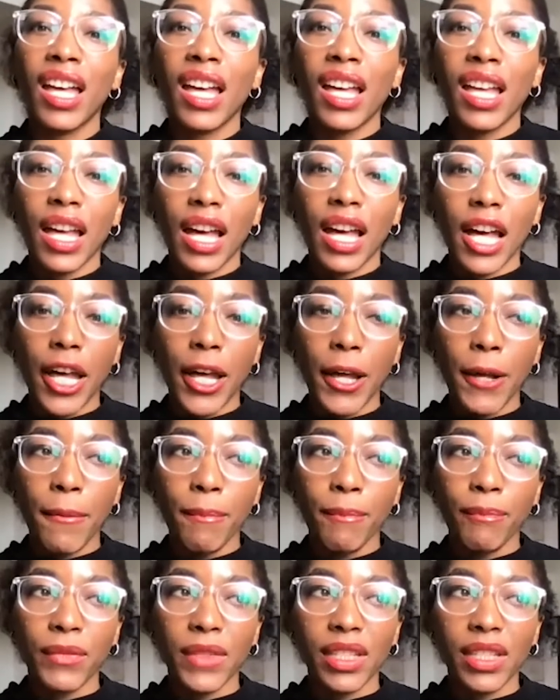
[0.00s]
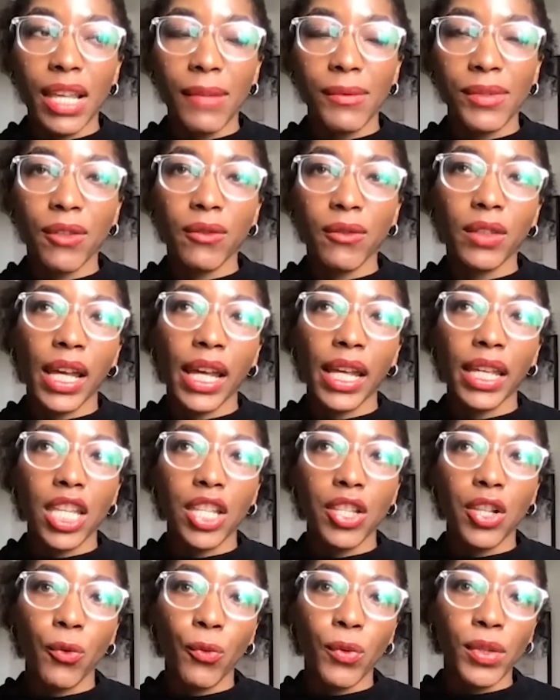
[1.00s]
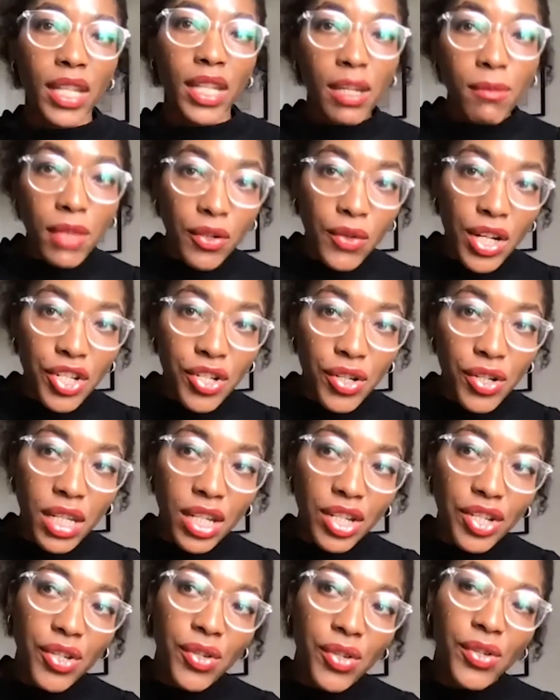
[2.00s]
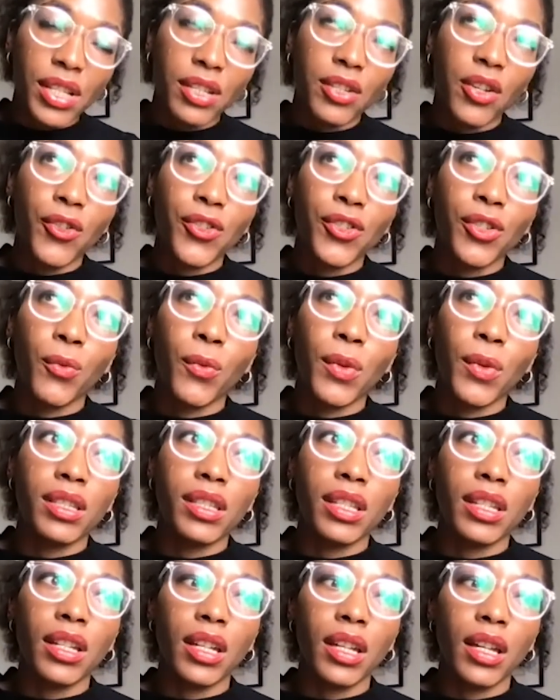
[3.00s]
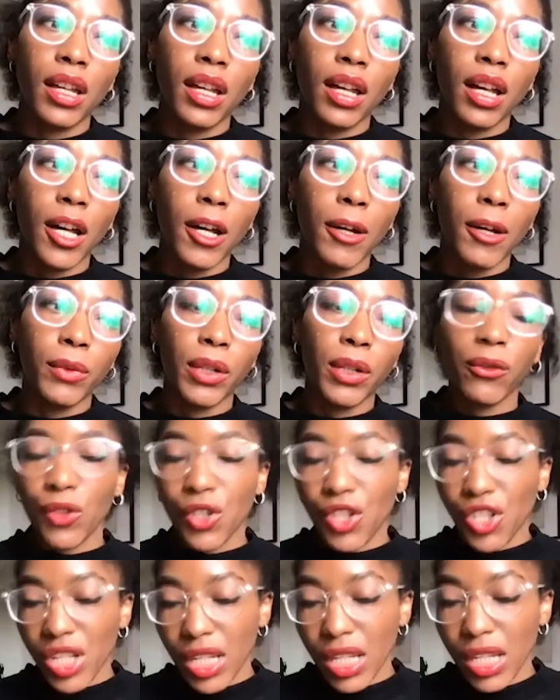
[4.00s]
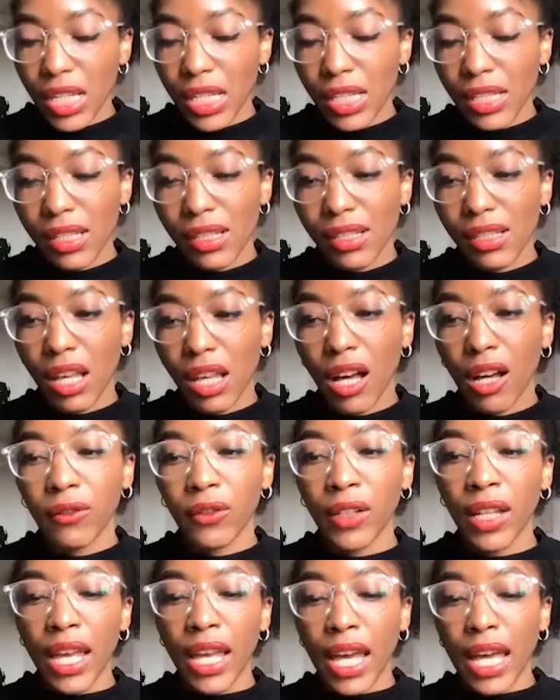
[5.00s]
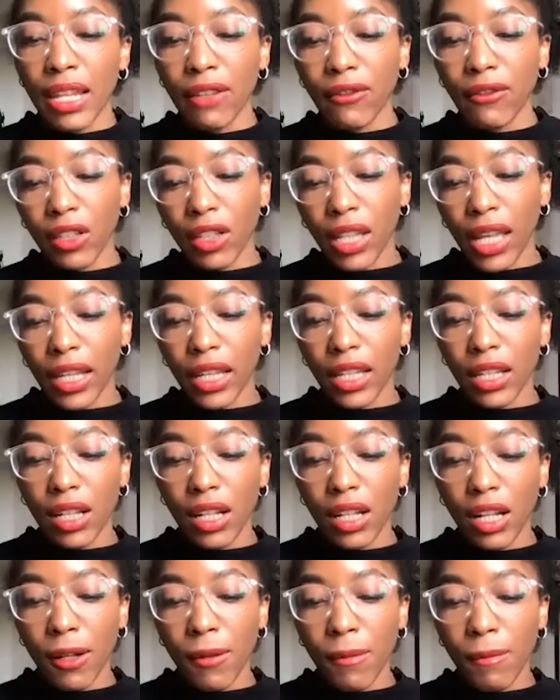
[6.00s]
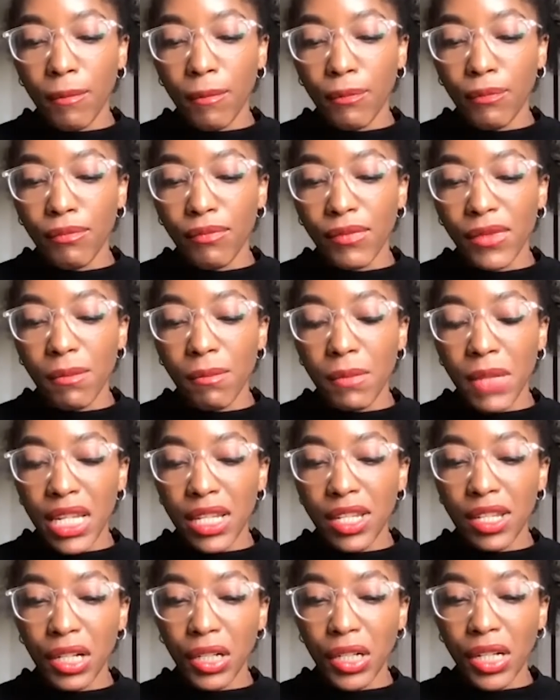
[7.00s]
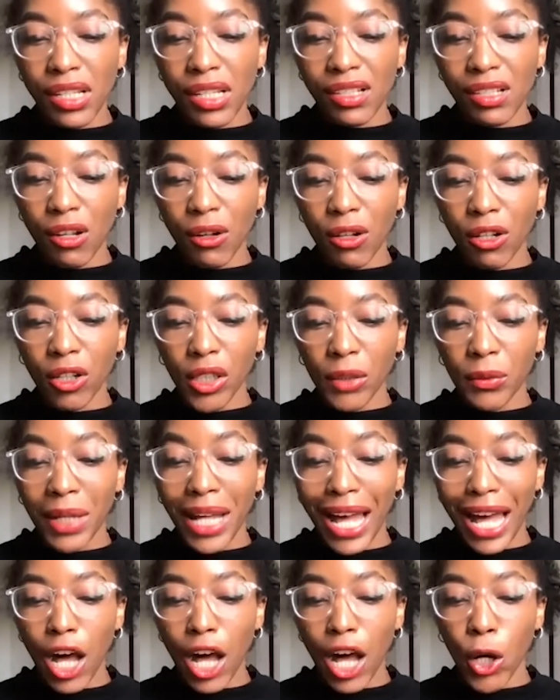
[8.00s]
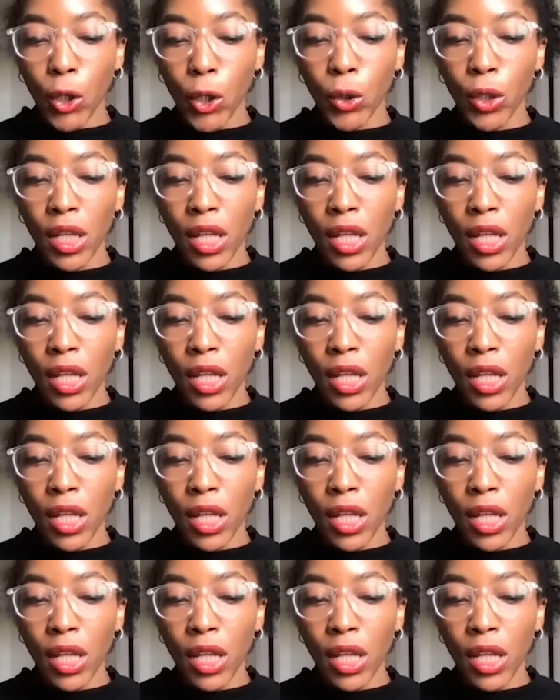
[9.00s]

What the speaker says: in terms of like, with the immigration issues and also with the refugees and stuff. And I feel like the media is somehow